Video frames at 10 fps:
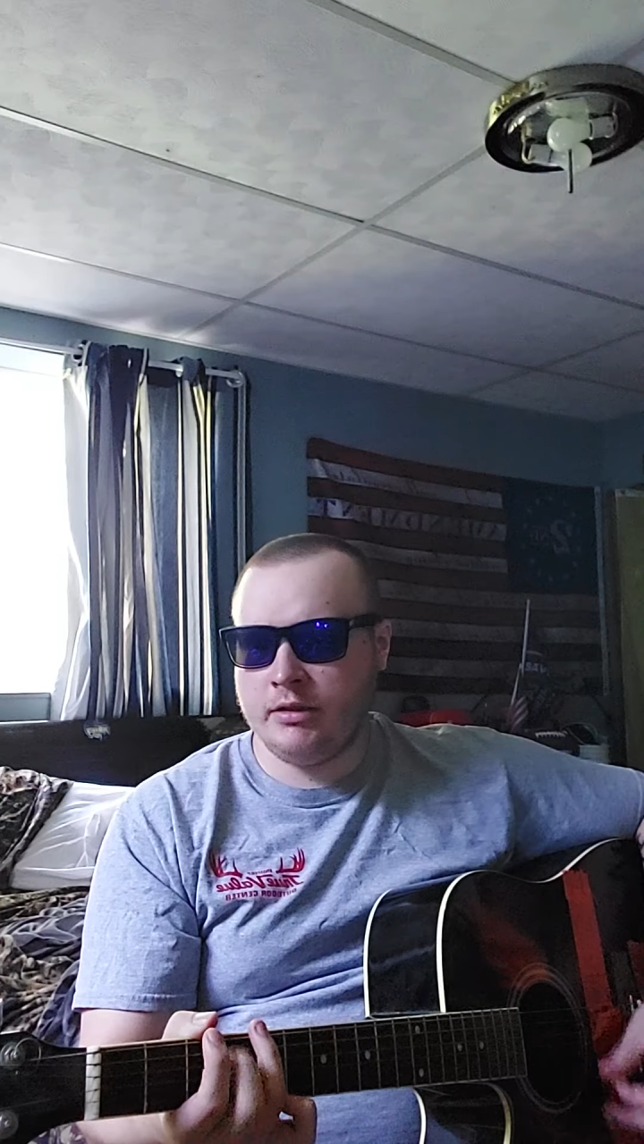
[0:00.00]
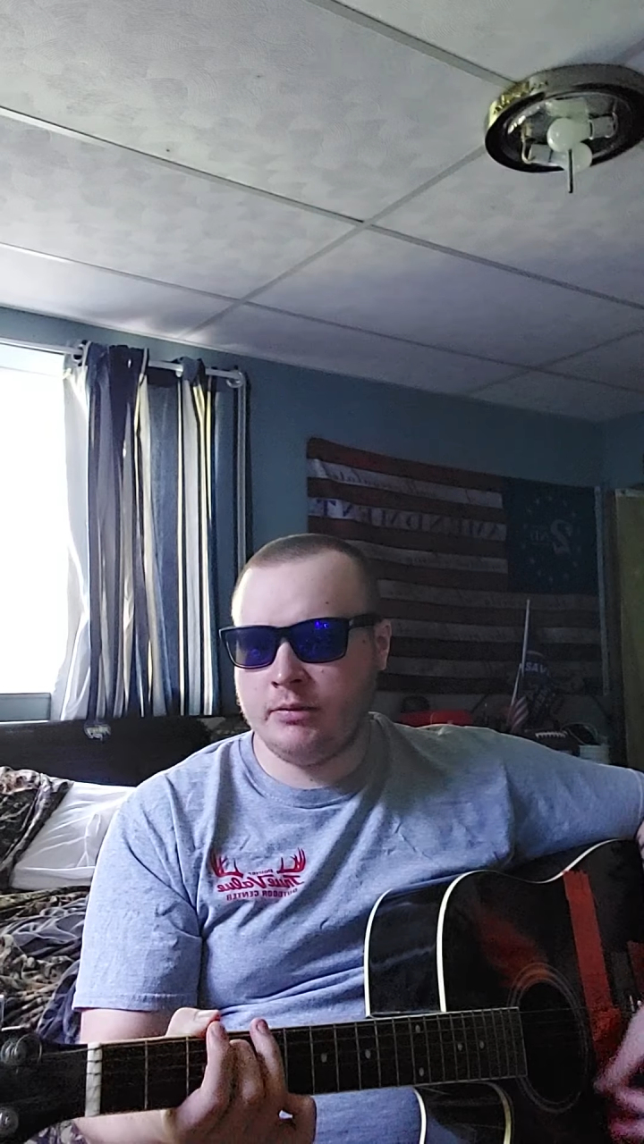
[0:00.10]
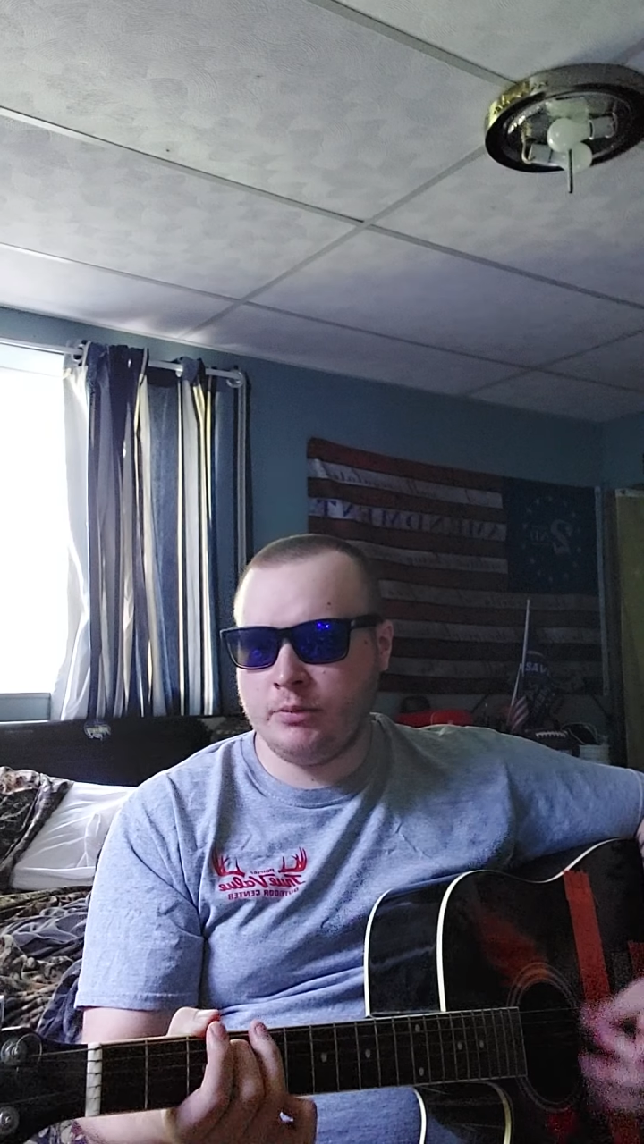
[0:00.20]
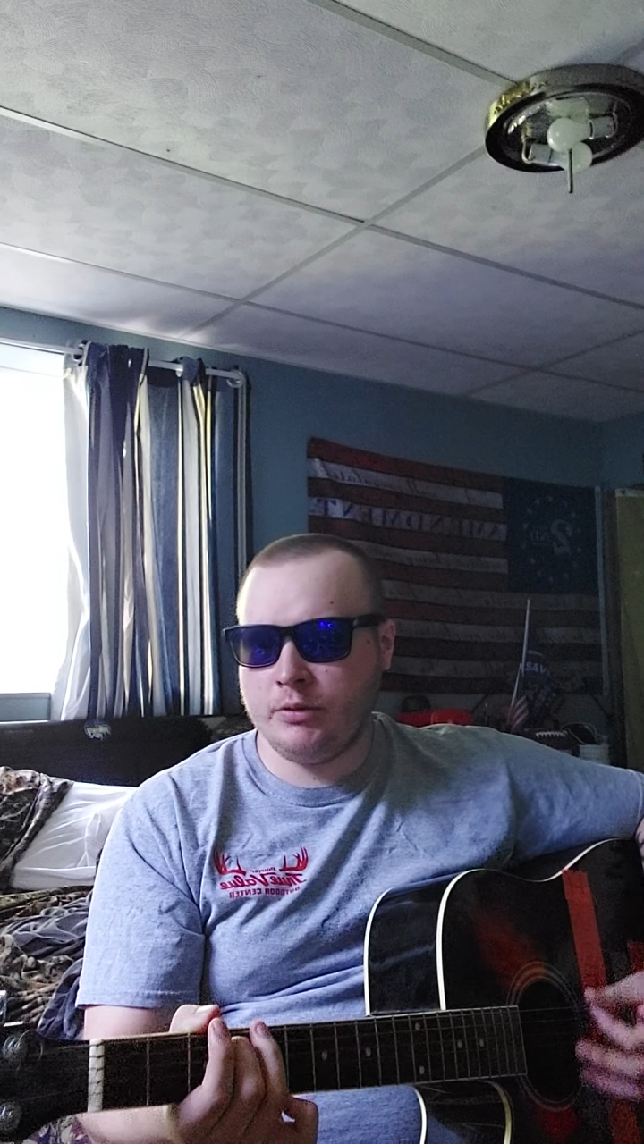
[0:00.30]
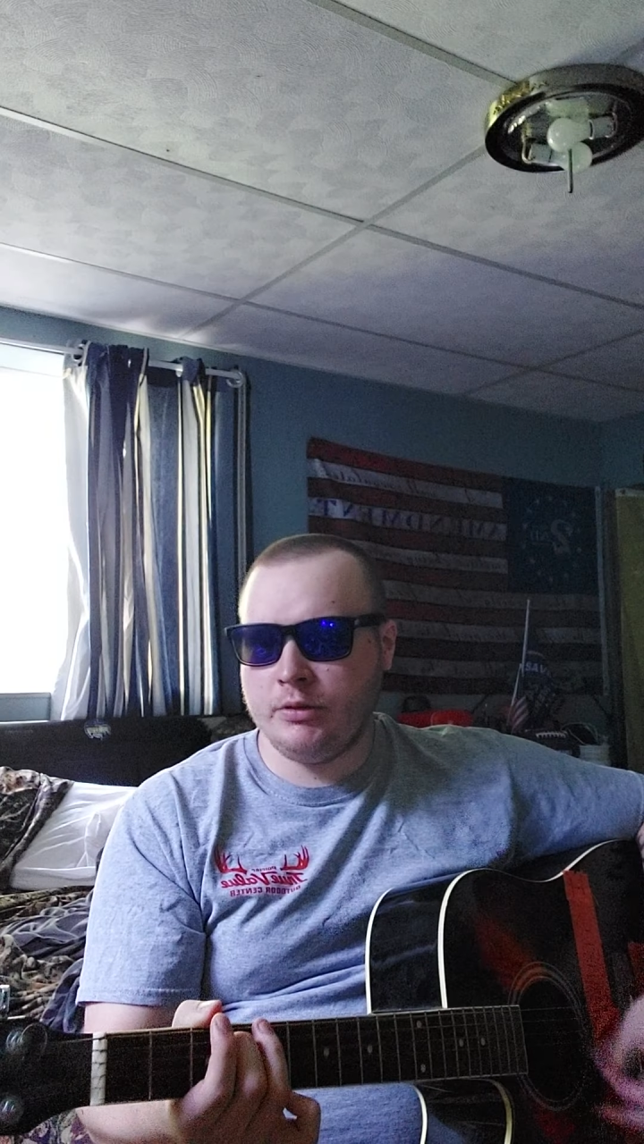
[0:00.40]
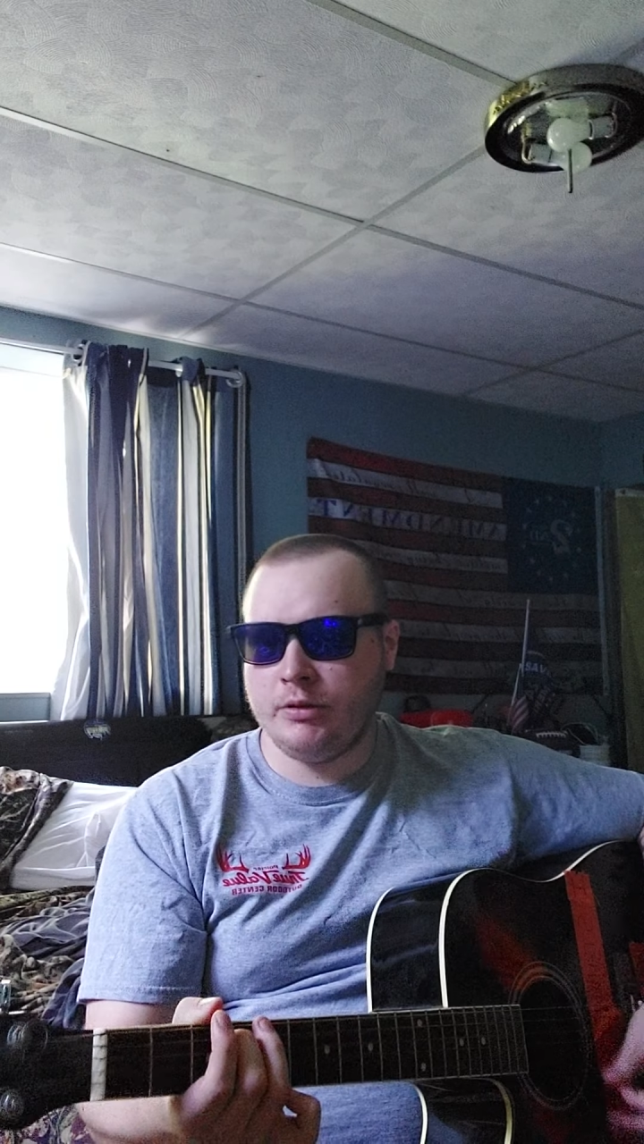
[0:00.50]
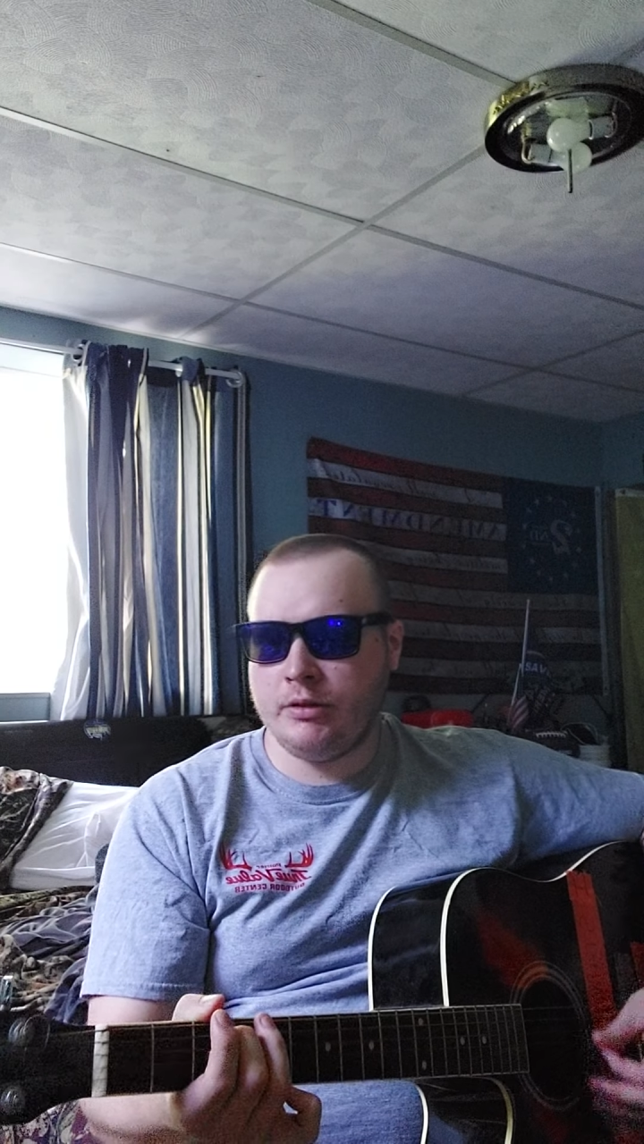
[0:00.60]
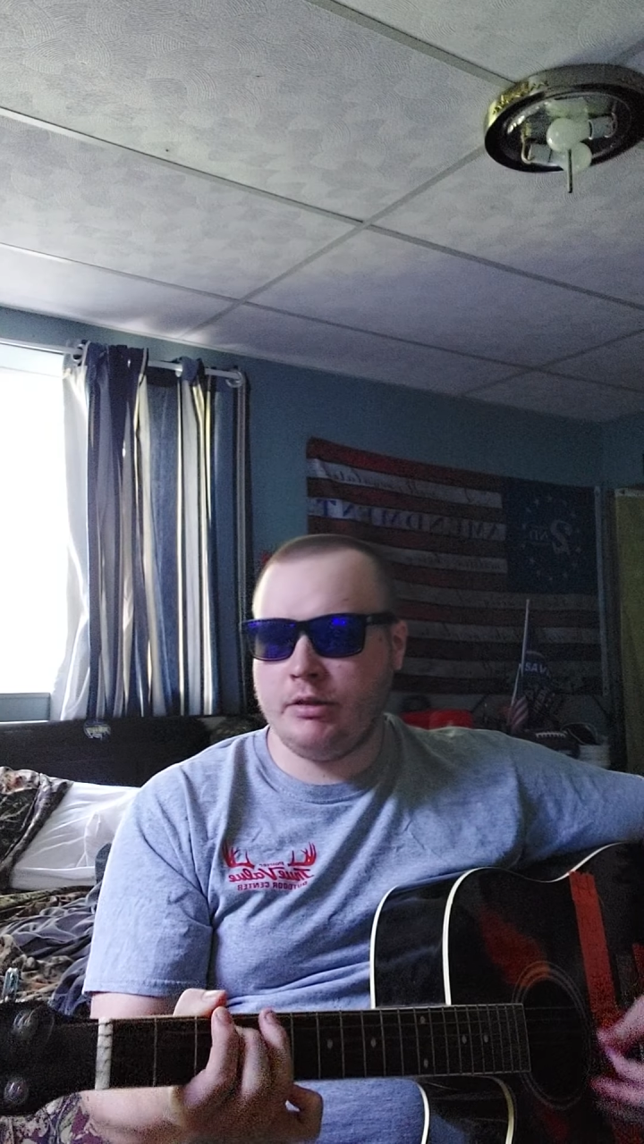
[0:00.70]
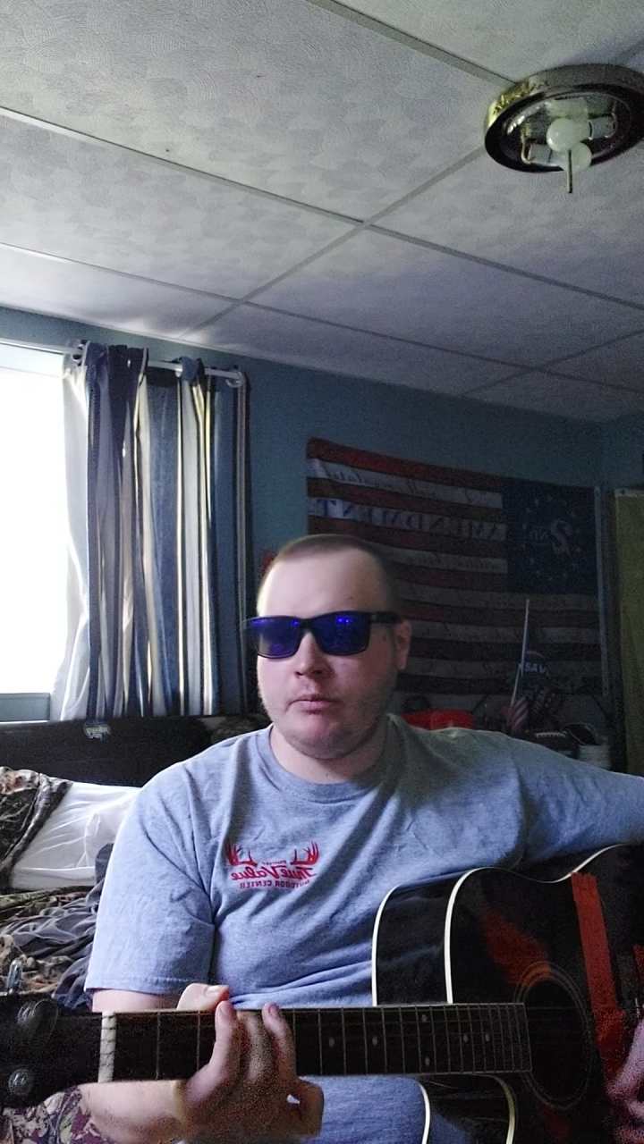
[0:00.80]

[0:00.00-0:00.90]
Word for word: to worry